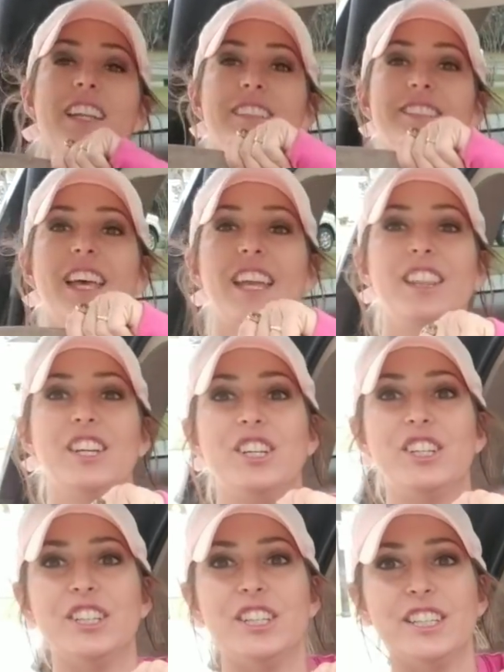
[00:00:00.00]
And it's like the
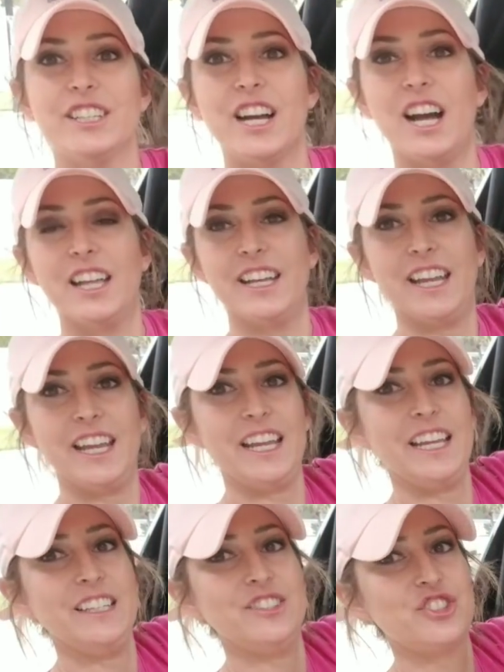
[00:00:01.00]
good kind of
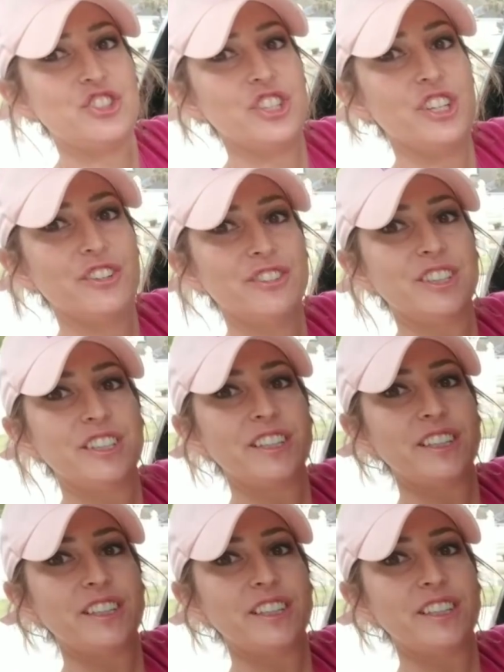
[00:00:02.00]
aged, you know?